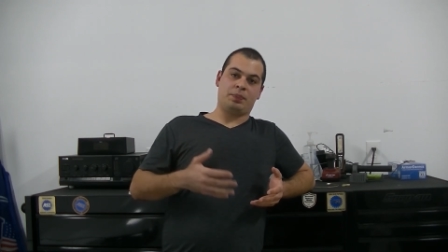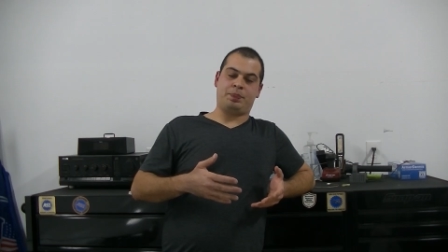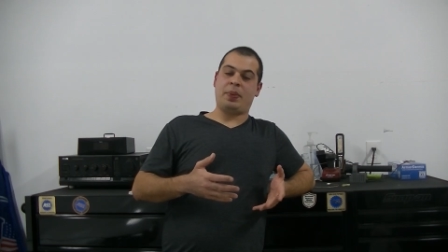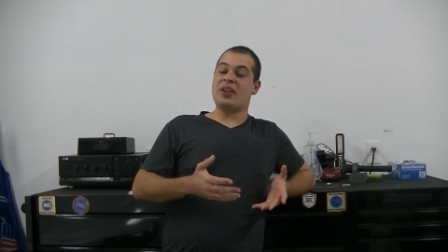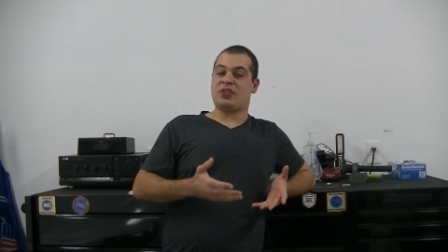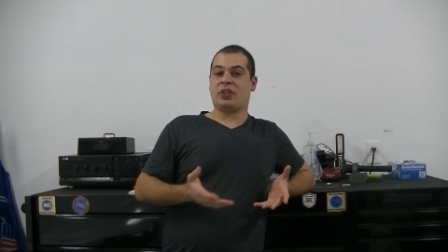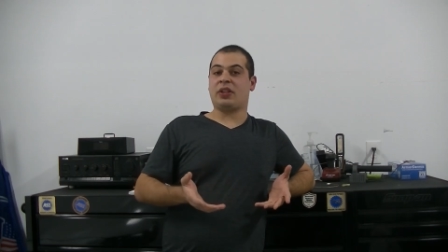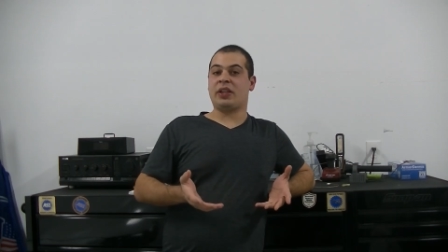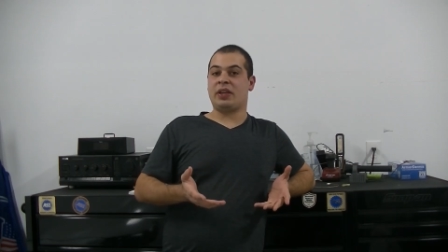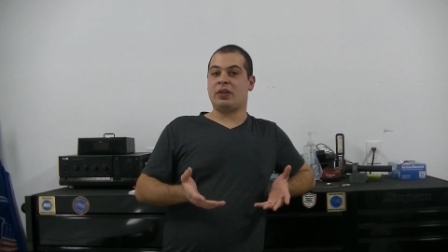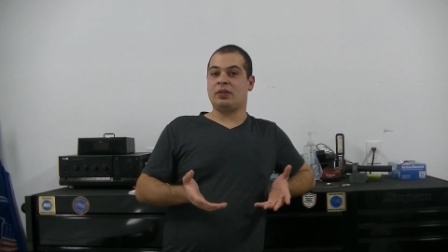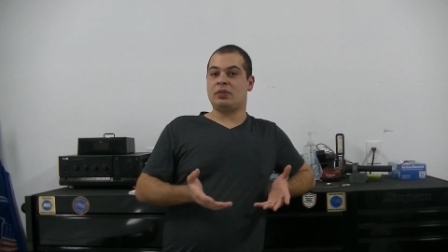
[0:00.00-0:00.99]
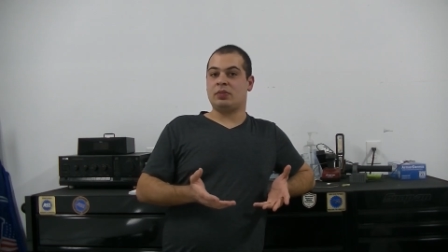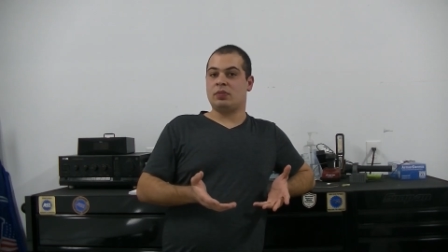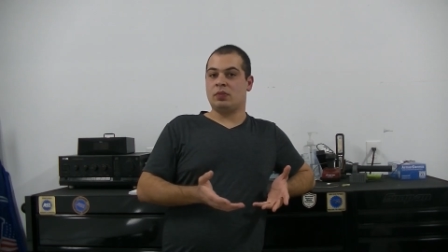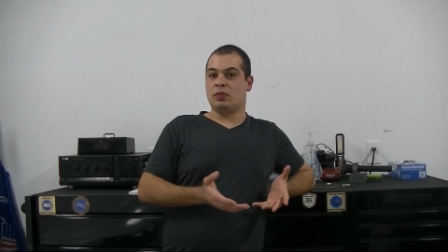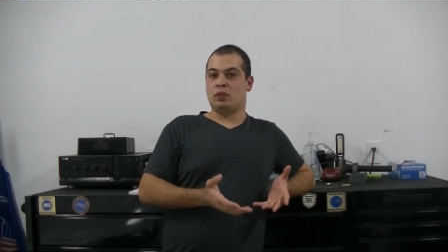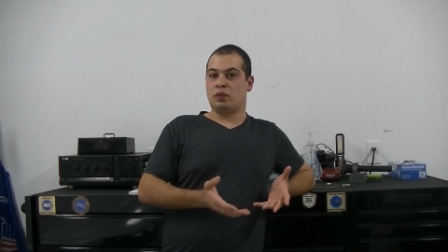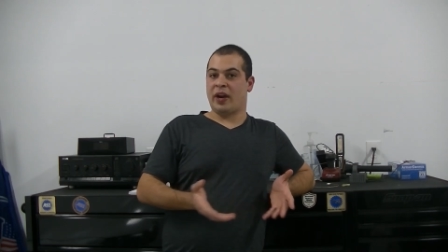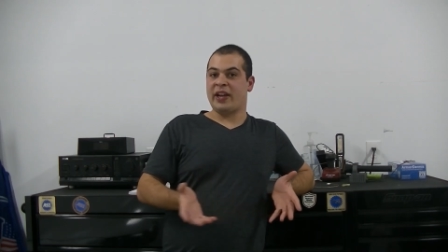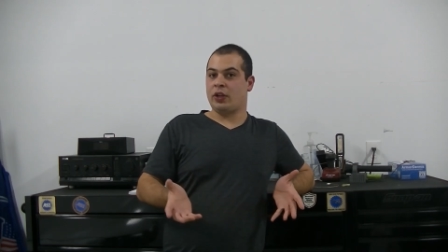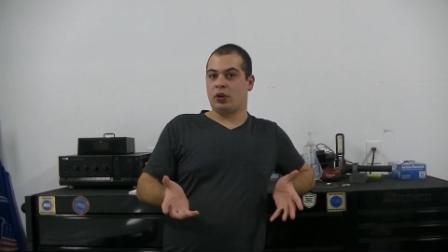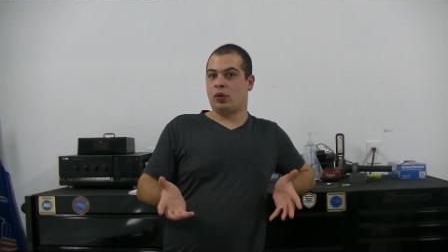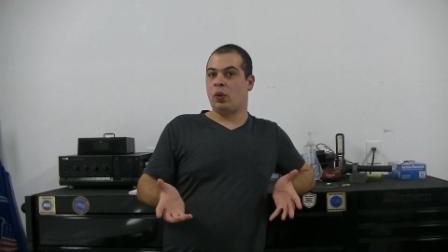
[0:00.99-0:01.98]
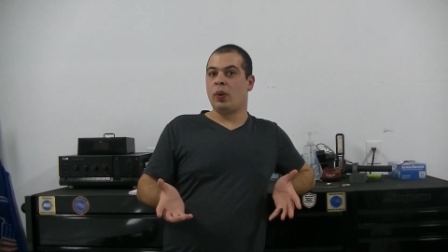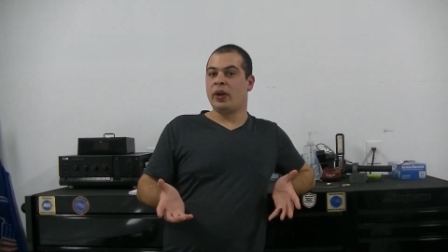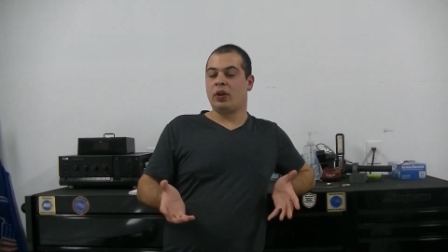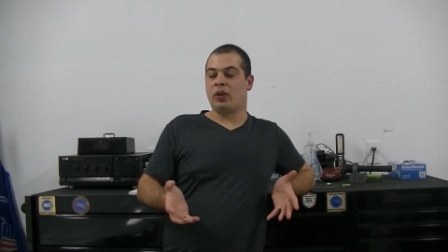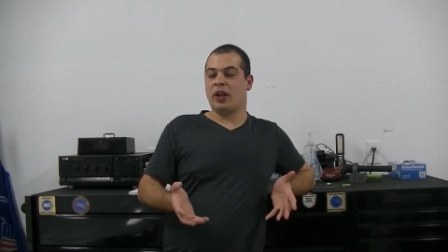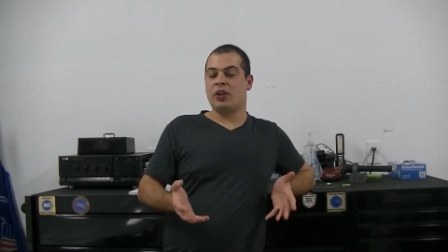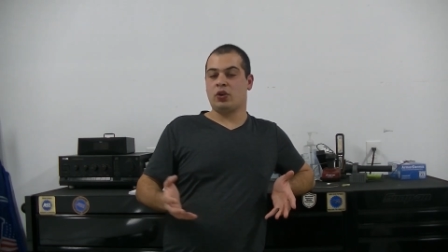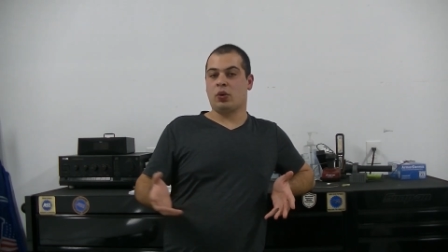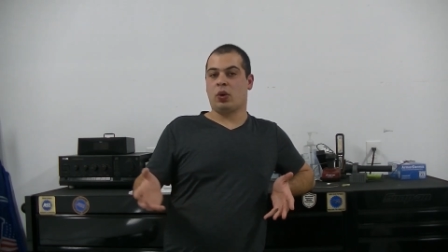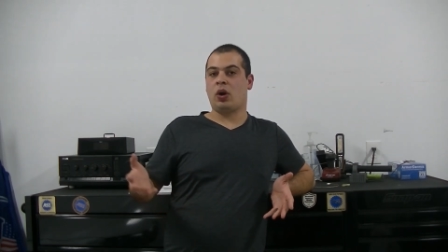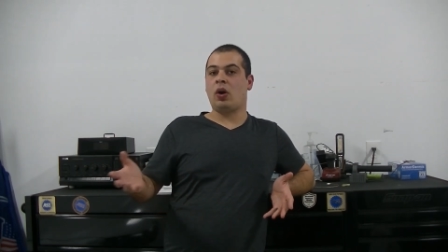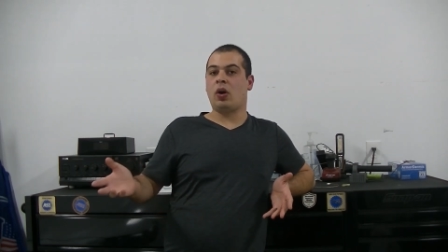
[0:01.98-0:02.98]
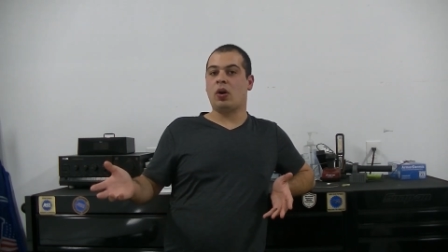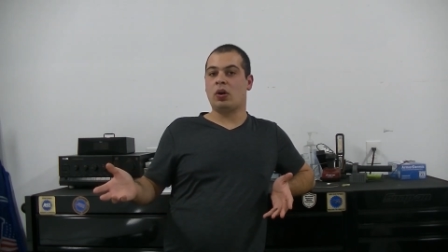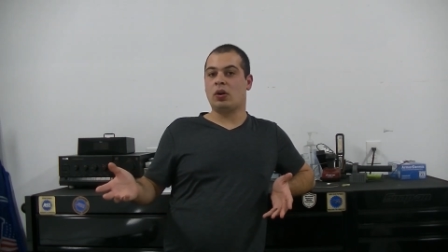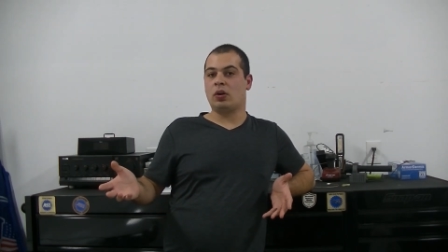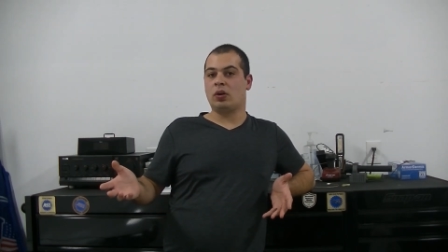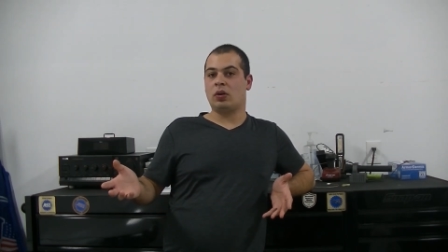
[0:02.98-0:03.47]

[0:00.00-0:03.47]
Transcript: basically regular oil in your car